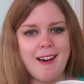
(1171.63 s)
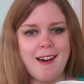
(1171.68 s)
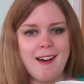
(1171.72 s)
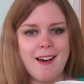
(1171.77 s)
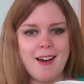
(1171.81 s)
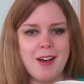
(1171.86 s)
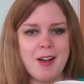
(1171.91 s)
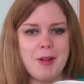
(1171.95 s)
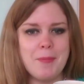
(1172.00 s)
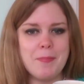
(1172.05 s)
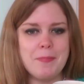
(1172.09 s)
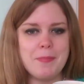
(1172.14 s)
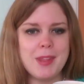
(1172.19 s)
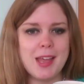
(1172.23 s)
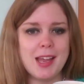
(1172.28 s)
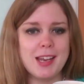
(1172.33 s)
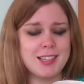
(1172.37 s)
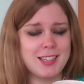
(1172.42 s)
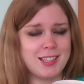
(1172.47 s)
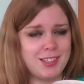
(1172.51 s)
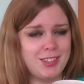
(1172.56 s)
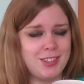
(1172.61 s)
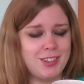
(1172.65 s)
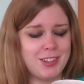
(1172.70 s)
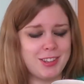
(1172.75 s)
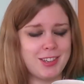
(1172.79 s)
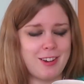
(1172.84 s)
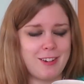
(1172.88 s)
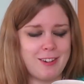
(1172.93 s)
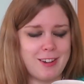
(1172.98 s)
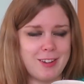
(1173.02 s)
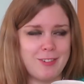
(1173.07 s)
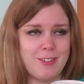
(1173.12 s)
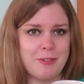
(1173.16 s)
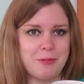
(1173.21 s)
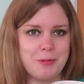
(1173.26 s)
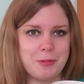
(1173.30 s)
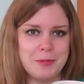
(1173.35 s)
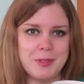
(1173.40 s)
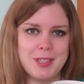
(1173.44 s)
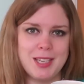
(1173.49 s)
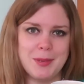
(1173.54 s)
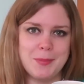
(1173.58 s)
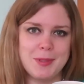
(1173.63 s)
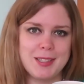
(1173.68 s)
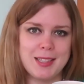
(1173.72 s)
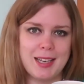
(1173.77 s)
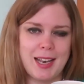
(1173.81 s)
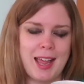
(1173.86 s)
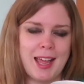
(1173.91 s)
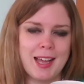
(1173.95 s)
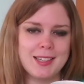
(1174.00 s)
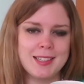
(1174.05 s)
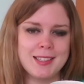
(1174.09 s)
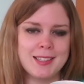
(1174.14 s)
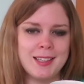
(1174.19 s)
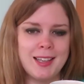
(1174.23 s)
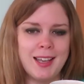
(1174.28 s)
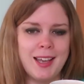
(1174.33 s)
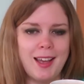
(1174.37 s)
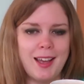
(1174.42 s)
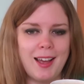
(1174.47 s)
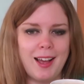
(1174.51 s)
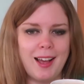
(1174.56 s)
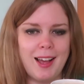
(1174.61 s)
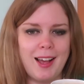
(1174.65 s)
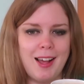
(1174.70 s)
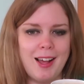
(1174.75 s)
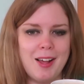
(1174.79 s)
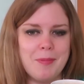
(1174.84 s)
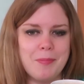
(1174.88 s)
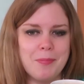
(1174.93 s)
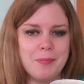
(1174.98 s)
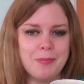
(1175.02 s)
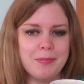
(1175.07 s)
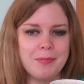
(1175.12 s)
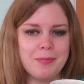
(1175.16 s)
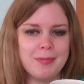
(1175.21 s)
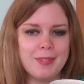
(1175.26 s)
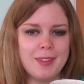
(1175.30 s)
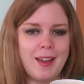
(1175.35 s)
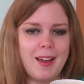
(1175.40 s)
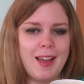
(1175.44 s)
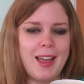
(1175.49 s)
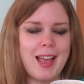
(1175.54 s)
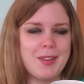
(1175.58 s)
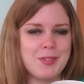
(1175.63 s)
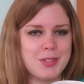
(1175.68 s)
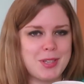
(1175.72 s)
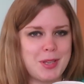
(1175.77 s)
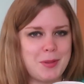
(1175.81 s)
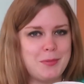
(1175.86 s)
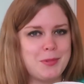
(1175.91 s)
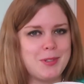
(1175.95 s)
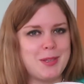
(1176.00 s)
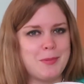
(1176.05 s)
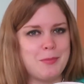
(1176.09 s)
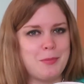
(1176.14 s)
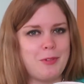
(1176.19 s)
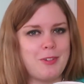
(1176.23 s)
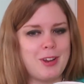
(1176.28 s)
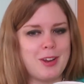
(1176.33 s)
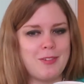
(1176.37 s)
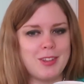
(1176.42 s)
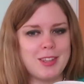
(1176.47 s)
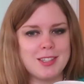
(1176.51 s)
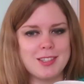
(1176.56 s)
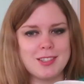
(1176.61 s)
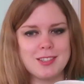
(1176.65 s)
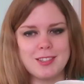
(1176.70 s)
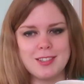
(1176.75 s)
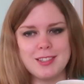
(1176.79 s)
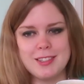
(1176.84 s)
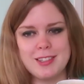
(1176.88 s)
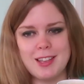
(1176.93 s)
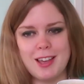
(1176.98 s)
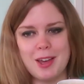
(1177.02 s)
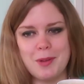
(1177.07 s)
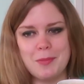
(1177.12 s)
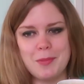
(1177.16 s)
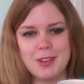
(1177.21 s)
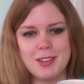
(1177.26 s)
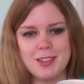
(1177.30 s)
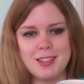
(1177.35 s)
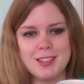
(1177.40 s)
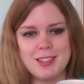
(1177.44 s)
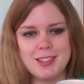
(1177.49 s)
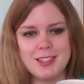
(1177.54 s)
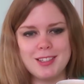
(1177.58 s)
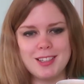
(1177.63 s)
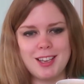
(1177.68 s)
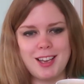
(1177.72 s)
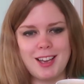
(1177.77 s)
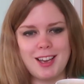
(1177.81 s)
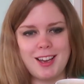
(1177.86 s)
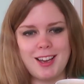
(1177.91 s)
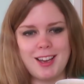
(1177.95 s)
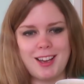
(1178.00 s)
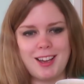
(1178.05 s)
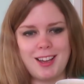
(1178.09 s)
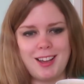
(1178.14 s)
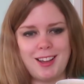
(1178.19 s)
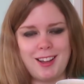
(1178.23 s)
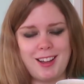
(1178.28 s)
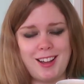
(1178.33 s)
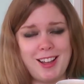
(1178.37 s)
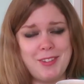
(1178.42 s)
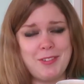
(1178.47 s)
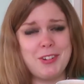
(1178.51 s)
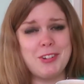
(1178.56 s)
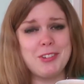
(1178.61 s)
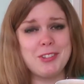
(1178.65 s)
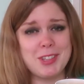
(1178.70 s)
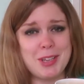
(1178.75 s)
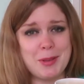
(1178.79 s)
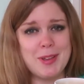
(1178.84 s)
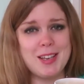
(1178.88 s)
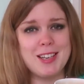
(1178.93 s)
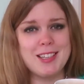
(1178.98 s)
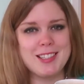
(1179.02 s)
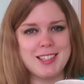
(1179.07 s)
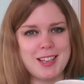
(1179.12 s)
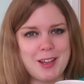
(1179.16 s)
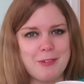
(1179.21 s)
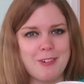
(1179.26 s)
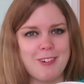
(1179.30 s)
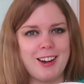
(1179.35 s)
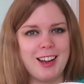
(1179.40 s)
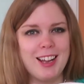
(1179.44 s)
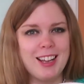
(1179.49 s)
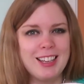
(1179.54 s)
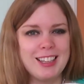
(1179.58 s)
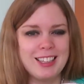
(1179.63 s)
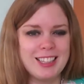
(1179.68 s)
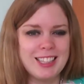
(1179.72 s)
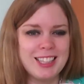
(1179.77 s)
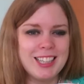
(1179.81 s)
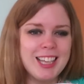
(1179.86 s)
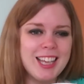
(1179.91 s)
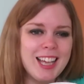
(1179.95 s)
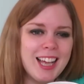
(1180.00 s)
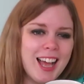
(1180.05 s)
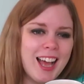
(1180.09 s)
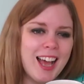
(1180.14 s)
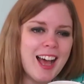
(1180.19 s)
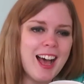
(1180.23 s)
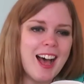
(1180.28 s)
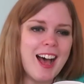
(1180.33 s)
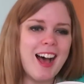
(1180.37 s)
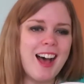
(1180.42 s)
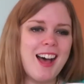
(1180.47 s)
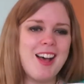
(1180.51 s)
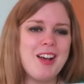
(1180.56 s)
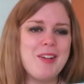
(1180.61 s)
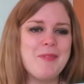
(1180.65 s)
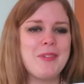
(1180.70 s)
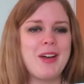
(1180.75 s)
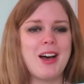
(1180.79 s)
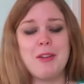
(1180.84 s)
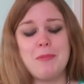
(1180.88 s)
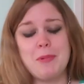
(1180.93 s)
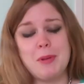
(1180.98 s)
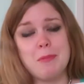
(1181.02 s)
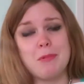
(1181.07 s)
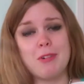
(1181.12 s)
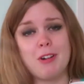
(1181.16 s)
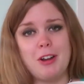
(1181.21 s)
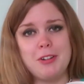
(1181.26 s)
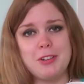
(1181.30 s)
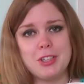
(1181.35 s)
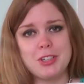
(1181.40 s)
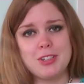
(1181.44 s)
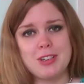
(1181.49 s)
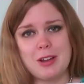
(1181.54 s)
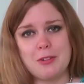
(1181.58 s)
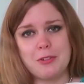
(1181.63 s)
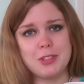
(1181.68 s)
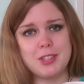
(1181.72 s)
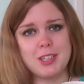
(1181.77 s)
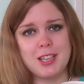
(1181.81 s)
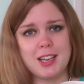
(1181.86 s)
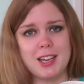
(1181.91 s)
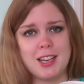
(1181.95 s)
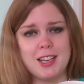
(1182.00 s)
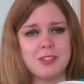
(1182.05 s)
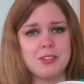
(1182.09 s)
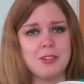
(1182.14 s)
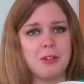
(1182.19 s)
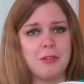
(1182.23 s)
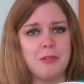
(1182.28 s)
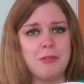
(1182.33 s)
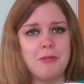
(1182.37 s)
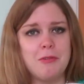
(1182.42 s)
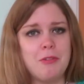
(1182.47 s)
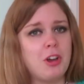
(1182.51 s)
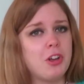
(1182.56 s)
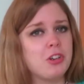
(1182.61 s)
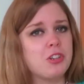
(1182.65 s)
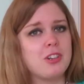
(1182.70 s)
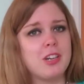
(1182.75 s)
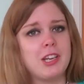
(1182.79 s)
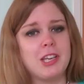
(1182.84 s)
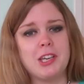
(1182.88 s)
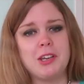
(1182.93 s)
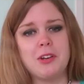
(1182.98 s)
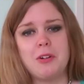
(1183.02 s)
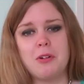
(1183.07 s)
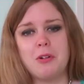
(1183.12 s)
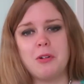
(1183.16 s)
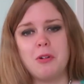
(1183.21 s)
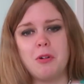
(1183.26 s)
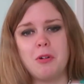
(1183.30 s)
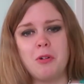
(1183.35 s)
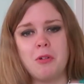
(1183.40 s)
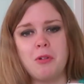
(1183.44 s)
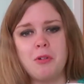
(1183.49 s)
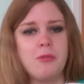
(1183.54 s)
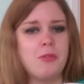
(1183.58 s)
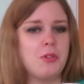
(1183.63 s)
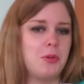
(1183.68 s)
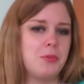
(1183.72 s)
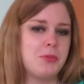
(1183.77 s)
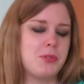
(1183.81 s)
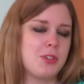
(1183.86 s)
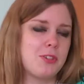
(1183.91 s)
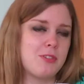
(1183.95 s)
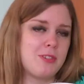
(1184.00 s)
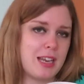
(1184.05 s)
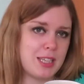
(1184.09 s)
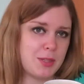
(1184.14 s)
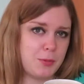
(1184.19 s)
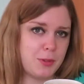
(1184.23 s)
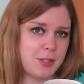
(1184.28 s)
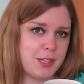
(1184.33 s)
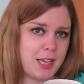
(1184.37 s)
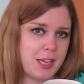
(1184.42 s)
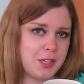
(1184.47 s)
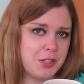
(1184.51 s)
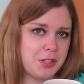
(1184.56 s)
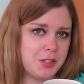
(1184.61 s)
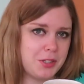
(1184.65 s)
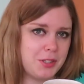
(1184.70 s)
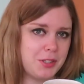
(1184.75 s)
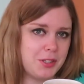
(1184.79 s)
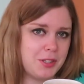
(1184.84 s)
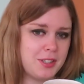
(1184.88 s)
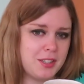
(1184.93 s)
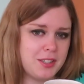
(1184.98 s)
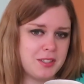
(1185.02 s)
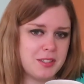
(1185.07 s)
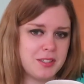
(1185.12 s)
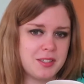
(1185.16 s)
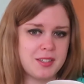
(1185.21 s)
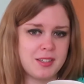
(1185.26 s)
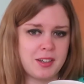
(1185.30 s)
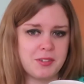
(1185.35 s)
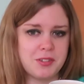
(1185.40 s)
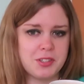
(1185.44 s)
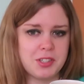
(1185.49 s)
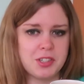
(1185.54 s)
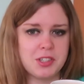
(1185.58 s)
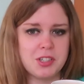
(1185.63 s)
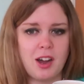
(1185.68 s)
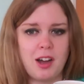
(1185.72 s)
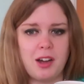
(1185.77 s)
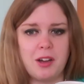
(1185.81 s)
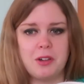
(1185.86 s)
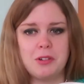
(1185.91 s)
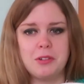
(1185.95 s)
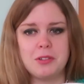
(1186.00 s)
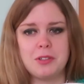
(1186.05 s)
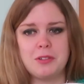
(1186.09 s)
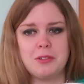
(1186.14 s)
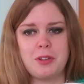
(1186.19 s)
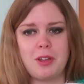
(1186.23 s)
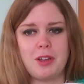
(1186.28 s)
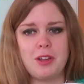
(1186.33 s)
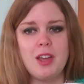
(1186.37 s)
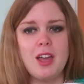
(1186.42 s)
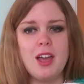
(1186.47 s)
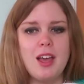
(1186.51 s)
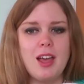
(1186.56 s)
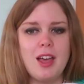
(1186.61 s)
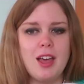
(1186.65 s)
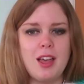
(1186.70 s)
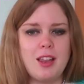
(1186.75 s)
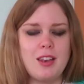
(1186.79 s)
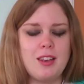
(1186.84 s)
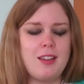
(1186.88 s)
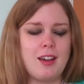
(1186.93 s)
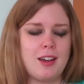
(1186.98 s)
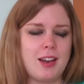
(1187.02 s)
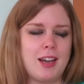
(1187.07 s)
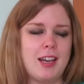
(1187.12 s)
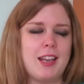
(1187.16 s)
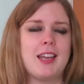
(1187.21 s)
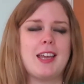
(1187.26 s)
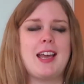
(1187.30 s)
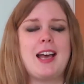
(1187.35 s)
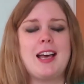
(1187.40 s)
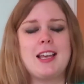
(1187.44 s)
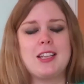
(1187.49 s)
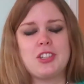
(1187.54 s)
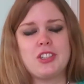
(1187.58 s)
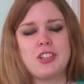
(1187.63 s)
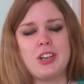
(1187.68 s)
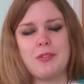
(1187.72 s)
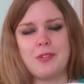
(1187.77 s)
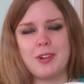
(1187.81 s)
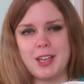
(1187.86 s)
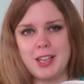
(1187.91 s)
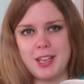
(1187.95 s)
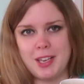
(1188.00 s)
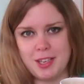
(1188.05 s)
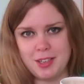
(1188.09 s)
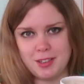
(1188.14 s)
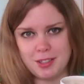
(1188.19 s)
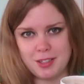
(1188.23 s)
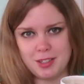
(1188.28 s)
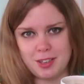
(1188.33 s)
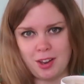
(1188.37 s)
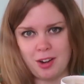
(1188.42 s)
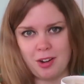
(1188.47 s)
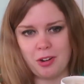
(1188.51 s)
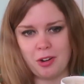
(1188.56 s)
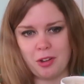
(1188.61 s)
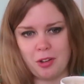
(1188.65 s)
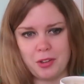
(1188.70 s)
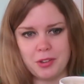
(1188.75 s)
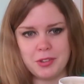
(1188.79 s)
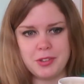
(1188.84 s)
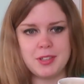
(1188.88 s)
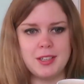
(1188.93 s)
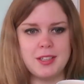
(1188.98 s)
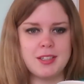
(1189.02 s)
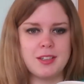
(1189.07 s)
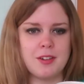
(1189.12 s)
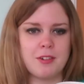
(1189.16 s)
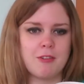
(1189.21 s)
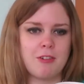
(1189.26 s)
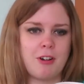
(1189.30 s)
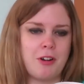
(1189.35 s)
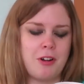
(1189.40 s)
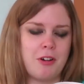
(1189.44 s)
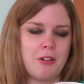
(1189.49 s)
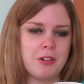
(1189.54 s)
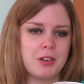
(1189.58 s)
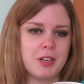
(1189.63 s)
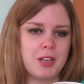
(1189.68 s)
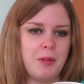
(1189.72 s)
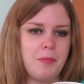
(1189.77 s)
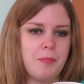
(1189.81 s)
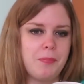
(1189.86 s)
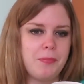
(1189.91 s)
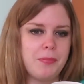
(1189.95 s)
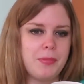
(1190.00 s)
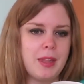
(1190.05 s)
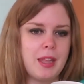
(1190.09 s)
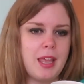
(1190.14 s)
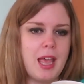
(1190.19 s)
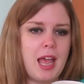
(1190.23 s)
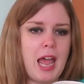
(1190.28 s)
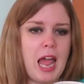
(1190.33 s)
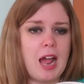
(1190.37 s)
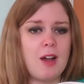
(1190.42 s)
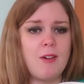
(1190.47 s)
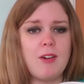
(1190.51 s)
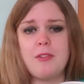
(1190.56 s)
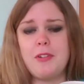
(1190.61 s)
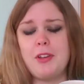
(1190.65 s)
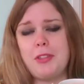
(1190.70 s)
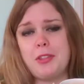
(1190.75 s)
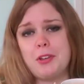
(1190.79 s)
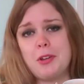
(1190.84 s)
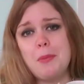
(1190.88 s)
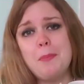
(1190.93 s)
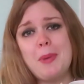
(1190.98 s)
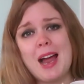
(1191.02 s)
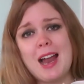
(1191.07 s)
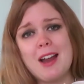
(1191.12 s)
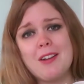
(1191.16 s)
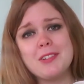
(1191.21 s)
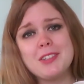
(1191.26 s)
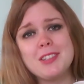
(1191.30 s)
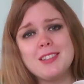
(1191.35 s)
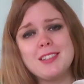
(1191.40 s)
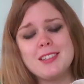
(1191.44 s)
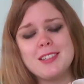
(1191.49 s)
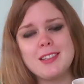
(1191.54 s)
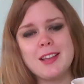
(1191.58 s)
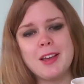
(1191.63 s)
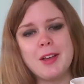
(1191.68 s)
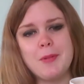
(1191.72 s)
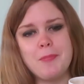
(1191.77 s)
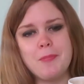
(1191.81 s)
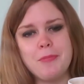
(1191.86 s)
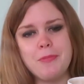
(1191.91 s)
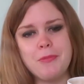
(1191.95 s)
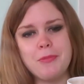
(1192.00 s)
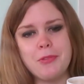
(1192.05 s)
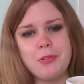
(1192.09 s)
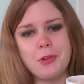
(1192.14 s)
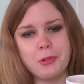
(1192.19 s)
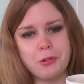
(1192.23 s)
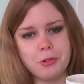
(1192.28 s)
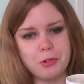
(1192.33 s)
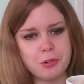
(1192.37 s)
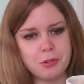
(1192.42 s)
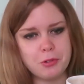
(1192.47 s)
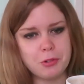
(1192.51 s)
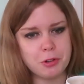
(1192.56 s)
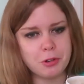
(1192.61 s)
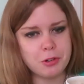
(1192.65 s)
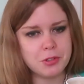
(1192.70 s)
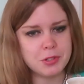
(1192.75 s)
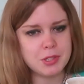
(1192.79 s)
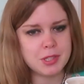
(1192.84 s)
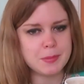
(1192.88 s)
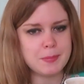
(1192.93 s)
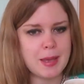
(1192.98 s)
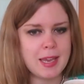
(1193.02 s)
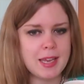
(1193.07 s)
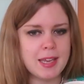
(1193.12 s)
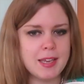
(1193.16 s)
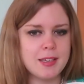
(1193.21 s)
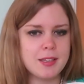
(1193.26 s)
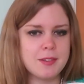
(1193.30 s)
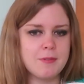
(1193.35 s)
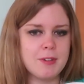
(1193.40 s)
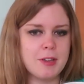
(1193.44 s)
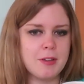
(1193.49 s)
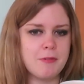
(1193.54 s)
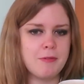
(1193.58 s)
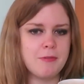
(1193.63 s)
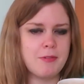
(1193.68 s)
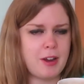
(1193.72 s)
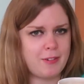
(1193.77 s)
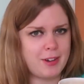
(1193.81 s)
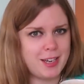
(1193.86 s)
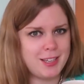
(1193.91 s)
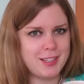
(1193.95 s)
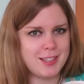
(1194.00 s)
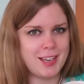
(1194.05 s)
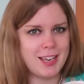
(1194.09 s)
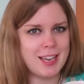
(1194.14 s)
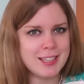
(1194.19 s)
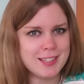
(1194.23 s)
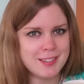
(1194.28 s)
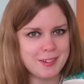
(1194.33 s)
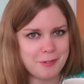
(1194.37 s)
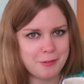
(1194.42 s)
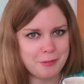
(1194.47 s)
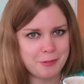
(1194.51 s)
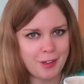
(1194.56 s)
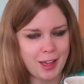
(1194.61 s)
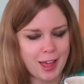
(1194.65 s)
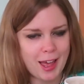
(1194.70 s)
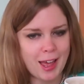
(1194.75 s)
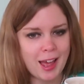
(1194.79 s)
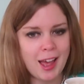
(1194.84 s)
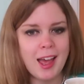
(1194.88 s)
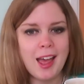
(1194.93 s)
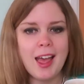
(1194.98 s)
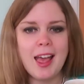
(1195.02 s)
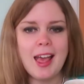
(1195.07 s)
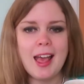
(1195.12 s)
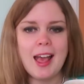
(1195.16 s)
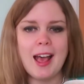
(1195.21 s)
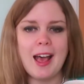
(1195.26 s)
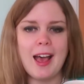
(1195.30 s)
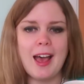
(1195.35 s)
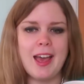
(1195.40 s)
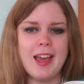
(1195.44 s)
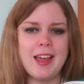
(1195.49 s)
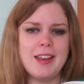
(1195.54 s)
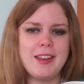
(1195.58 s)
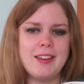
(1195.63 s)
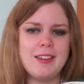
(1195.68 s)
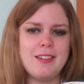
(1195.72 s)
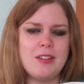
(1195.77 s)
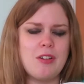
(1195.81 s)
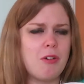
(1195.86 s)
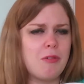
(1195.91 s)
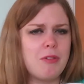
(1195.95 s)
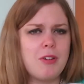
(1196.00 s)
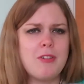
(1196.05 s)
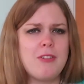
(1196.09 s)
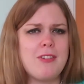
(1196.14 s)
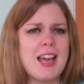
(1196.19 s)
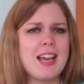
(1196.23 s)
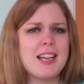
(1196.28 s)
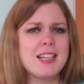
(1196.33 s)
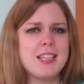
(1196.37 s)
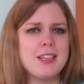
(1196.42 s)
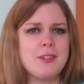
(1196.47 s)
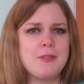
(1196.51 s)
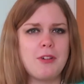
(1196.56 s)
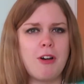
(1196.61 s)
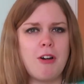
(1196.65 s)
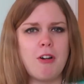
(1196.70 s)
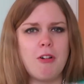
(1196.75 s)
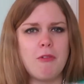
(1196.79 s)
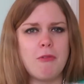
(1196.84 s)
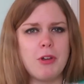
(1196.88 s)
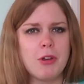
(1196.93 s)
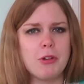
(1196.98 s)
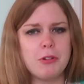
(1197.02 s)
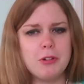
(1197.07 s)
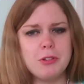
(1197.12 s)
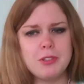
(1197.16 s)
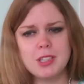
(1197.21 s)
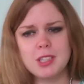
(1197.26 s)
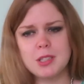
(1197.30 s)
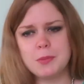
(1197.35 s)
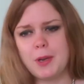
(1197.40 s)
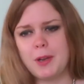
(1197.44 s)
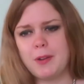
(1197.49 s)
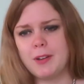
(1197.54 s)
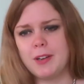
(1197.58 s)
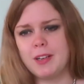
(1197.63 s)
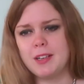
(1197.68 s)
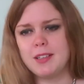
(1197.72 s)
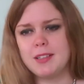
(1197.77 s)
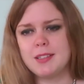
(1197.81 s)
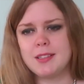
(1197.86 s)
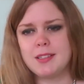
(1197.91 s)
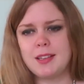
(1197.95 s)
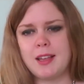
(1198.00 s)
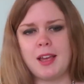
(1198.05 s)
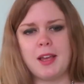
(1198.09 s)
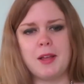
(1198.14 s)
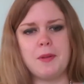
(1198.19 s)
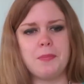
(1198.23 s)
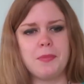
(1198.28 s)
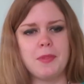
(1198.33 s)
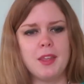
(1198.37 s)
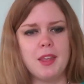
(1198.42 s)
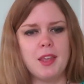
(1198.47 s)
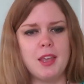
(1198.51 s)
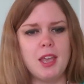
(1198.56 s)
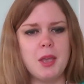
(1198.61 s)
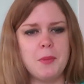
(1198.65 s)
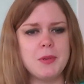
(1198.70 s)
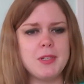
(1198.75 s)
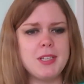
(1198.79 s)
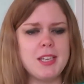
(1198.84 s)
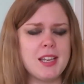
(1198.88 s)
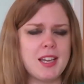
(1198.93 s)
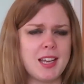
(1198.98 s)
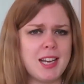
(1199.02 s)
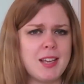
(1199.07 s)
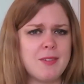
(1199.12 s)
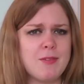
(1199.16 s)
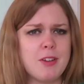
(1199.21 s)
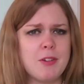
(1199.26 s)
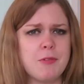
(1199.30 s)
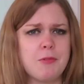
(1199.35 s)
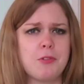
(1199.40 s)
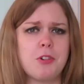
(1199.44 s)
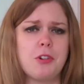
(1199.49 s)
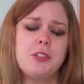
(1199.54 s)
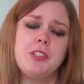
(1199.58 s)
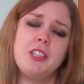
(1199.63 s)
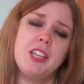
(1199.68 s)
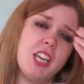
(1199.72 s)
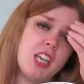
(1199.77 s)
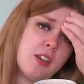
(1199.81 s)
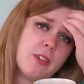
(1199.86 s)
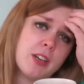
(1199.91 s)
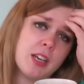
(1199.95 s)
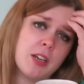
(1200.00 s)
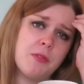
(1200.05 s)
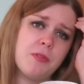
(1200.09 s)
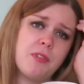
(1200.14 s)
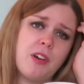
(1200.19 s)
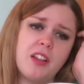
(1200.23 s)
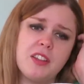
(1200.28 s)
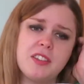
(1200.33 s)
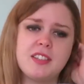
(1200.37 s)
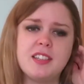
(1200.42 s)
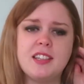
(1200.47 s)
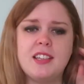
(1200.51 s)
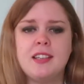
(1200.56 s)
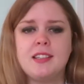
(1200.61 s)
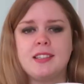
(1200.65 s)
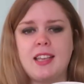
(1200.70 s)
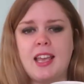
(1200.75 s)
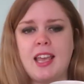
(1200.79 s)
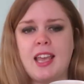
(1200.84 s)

And she's not the only one from Team Select. I have some sympathy with this concern because I've also been a sufferer. I've been prone to travel sickness on virtually all forms of transportation since I was a child, although luckily it has generally eased a lot since I've grown older. However, the comparisons non-cruisers make with ferries is unfair and not reflective of a cruise experience, particularly with continuing advances